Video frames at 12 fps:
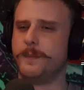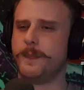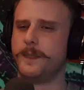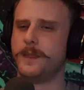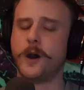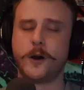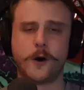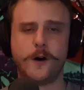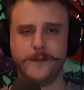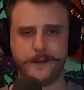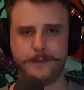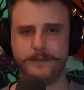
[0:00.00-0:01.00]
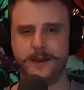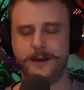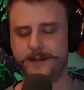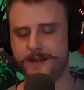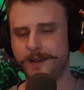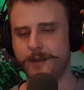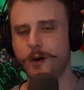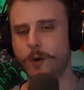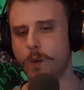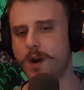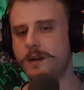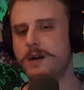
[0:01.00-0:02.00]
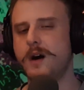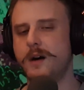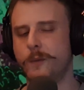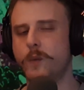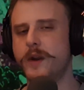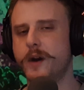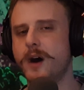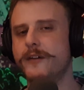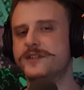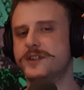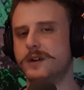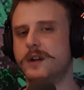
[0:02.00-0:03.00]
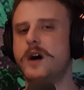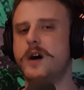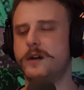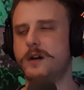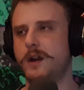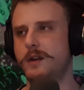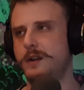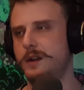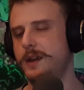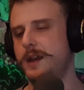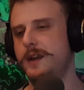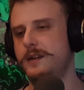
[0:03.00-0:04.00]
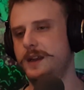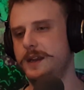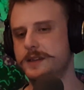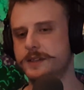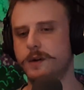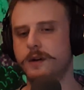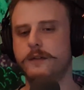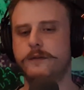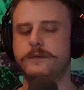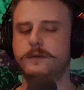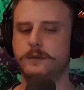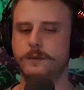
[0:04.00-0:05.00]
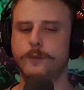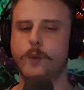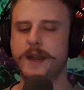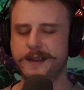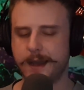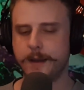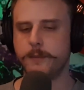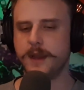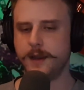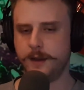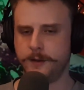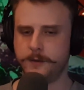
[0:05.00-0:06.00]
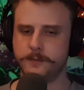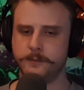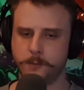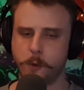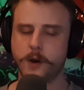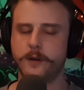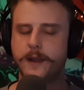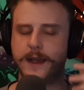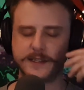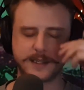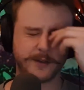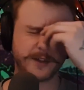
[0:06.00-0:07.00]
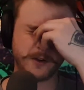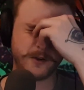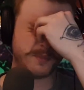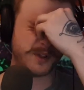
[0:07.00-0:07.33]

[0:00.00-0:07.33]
not all of them did though. One officer caught on, and he sort of winked at me more or less. I'll tell you about